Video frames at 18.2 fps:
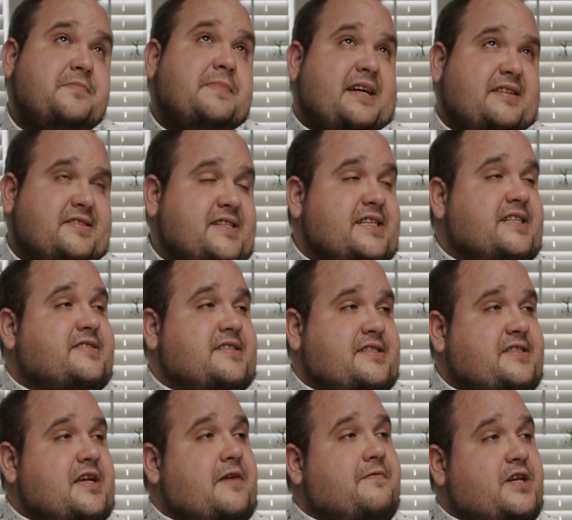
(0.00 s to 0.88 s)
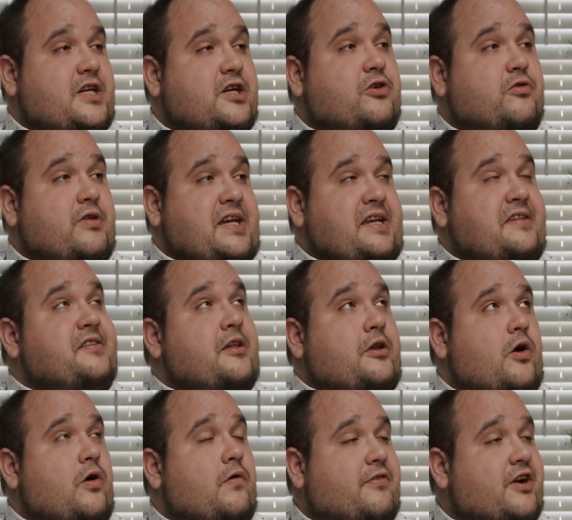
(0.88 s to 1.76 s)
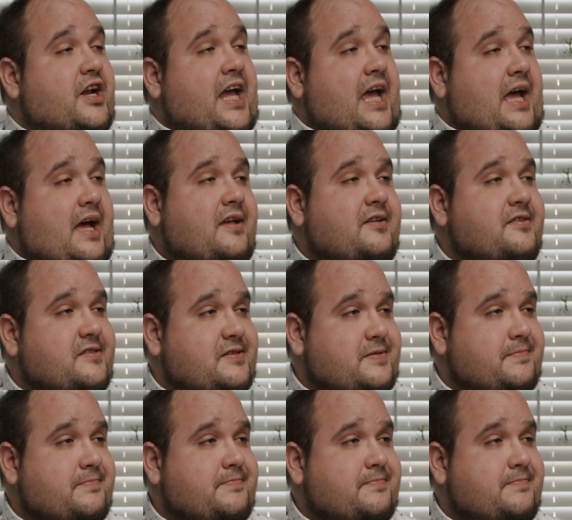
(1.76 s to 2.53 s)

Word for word: It's about 67 degrees and overcast.